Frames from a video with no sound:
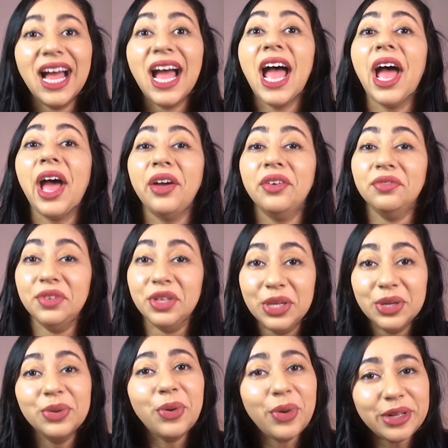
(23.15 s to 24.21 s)
have
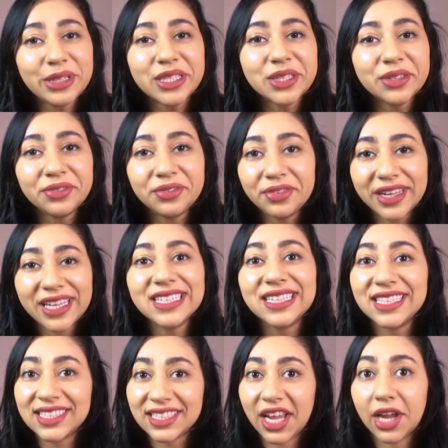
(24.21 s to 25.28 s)
you also felt
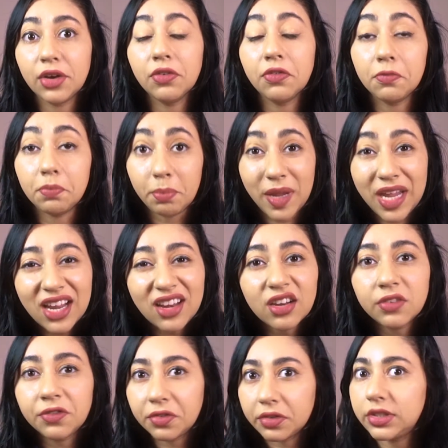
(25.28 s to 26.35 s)
this kind of pain
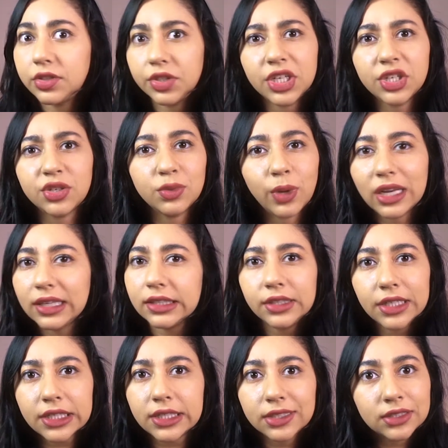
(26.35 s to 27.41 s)
and frustration while
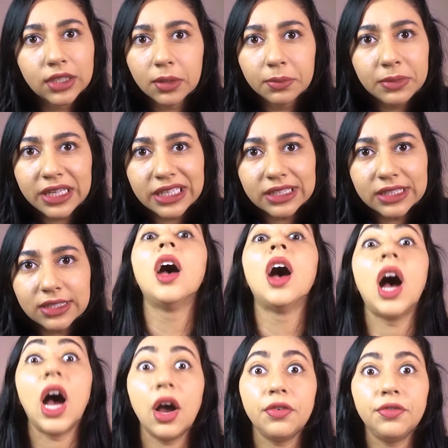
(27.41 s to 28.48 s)
creating thumbnails?
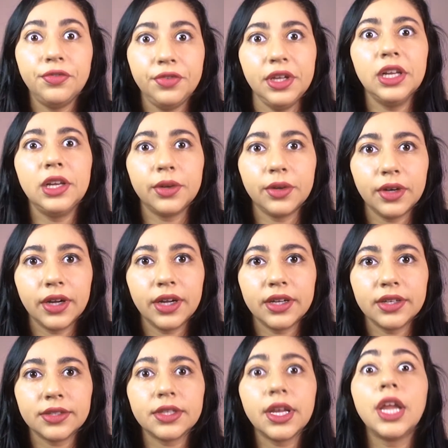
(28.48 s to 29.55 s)
I feel you
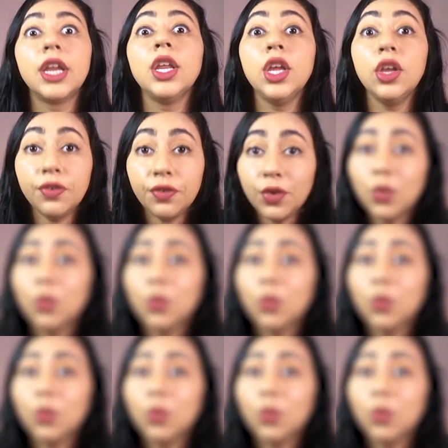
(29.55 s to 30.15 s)
guys, and if you